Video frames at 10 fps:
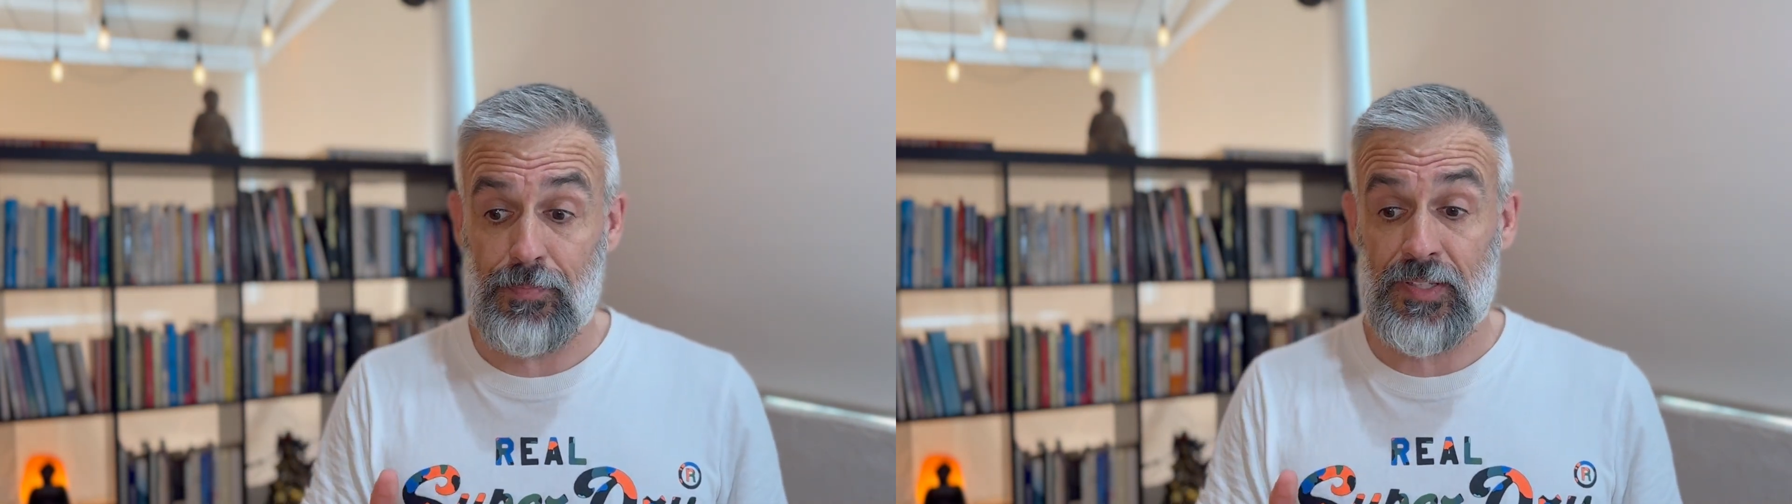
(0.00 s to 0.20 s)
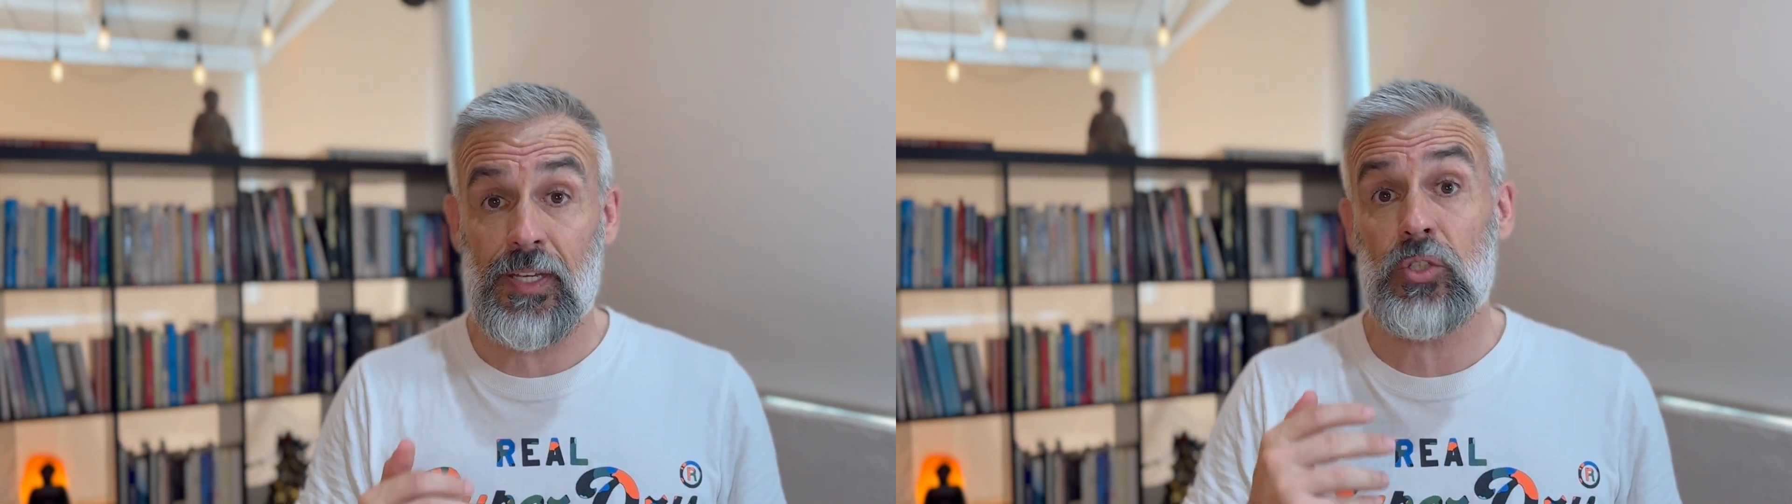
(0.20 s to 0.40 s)

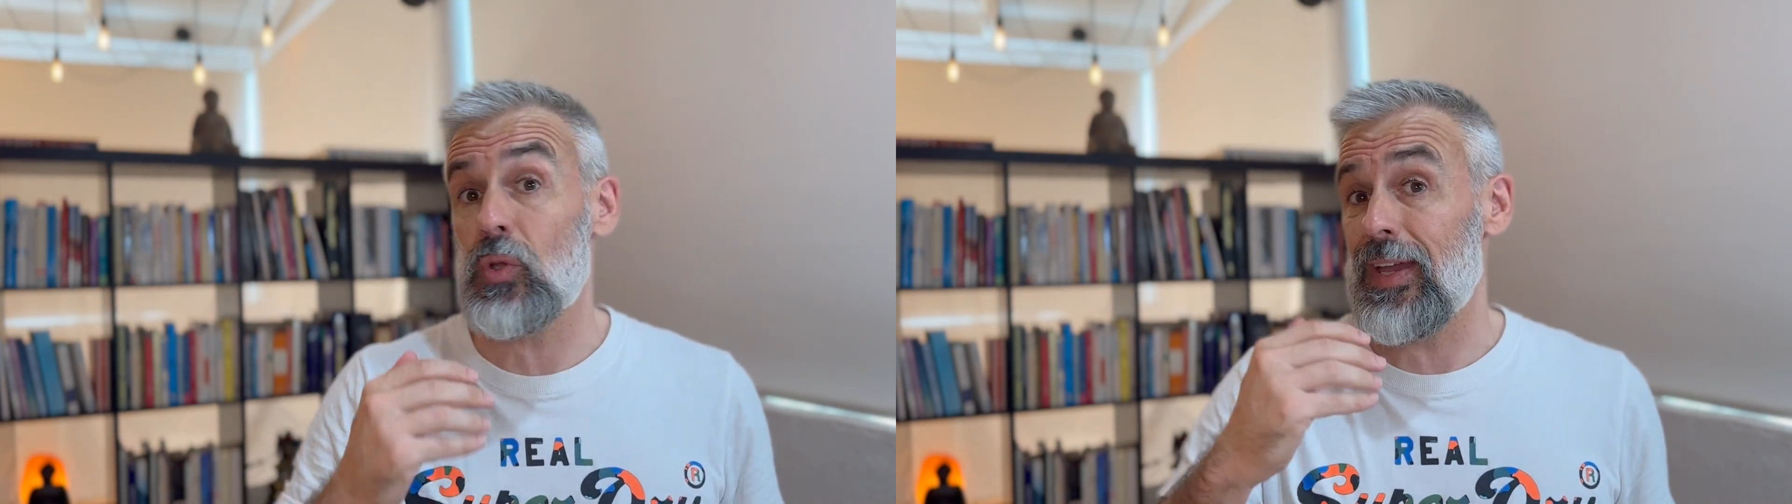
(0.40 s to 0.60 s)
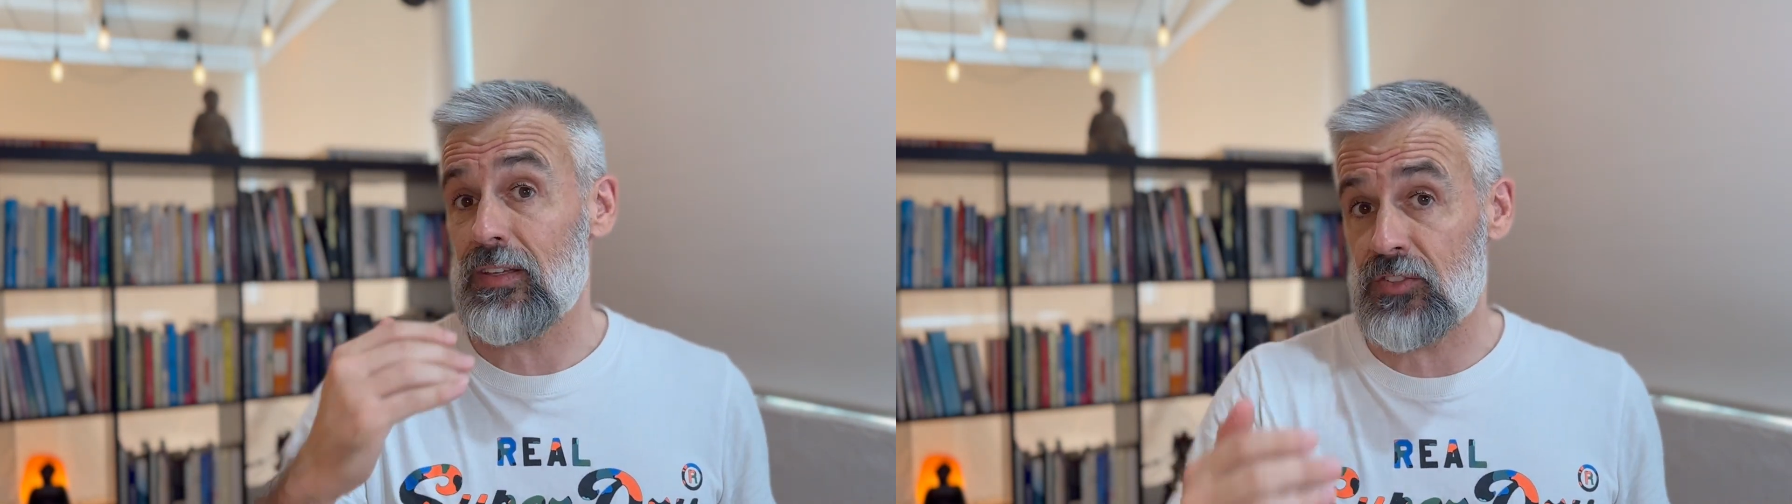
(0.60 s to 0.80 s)

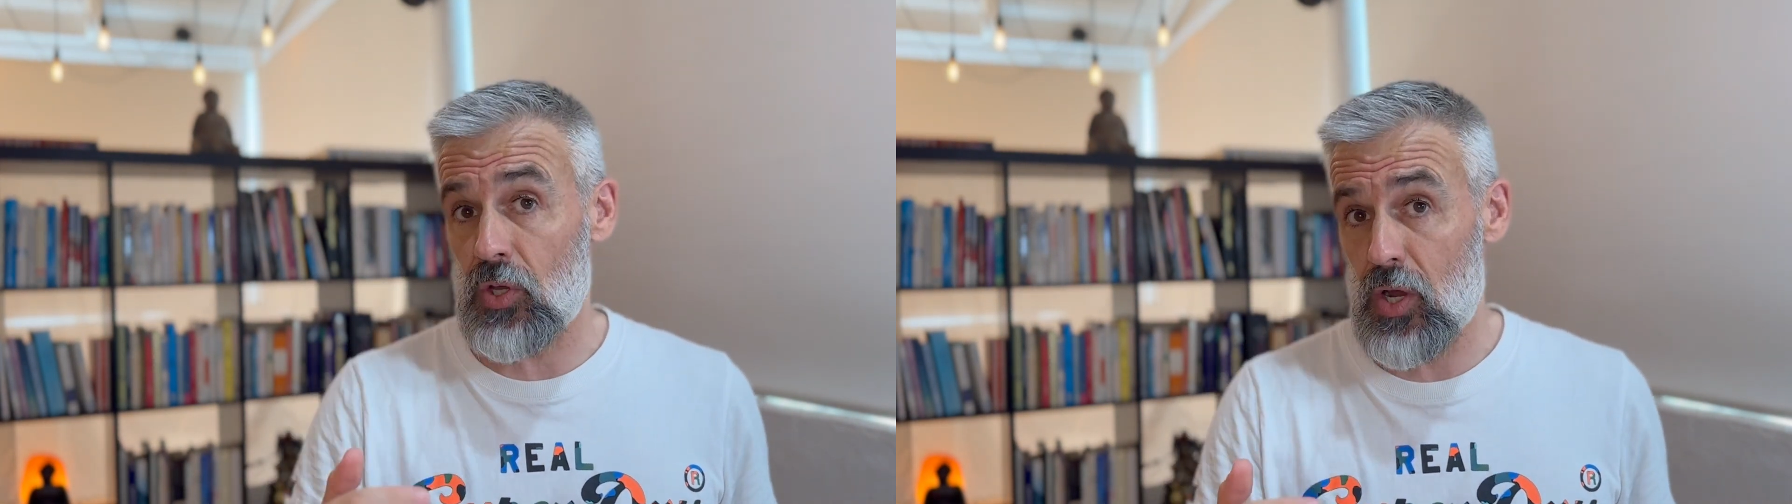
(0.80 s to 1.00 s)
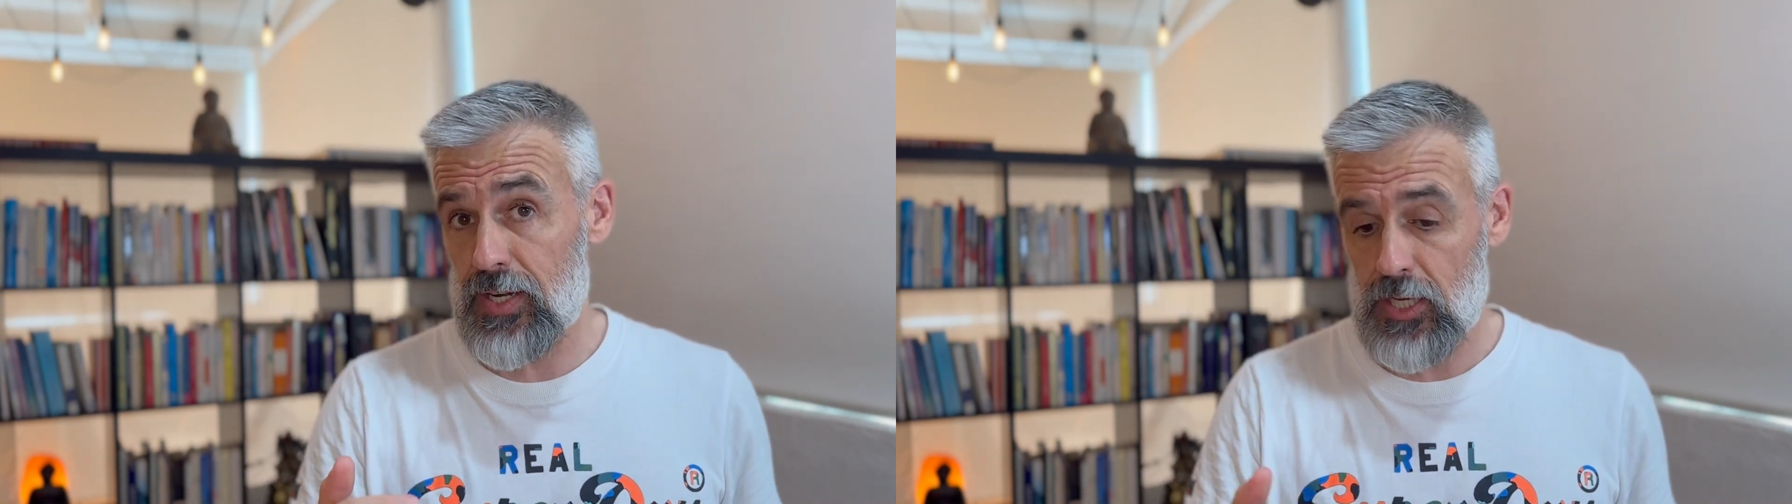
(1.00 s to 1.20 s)
potential
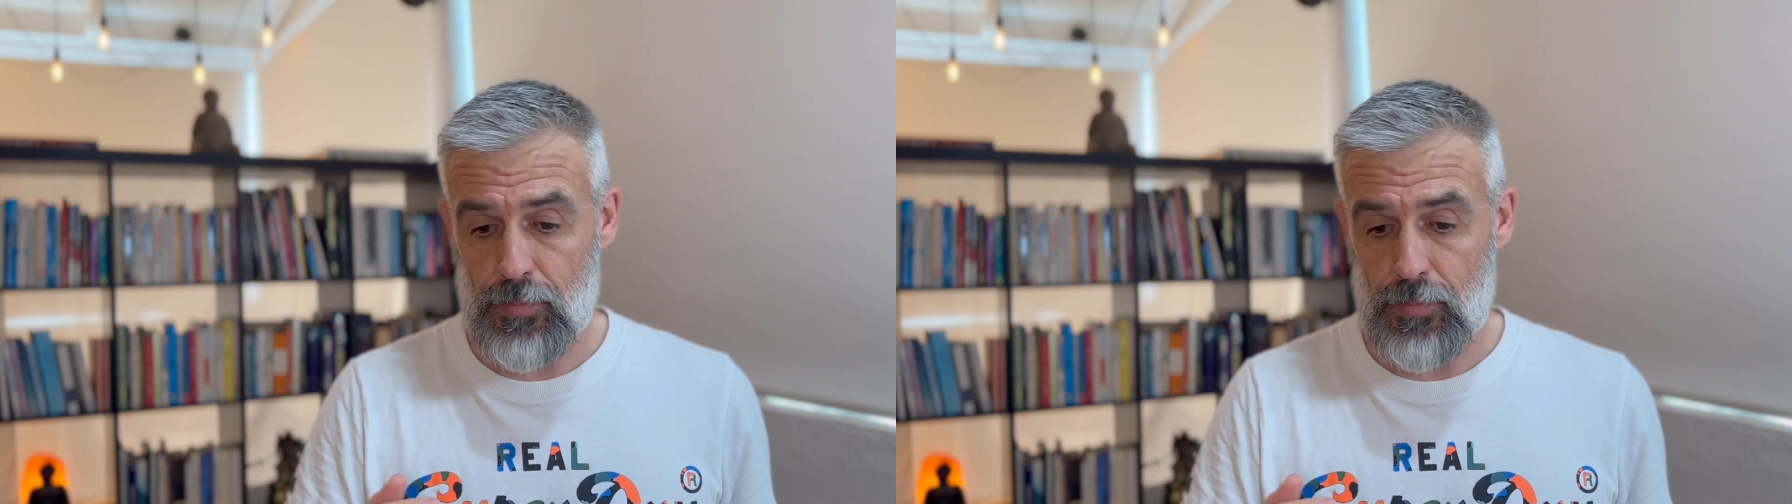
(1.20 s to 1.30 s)
anxiety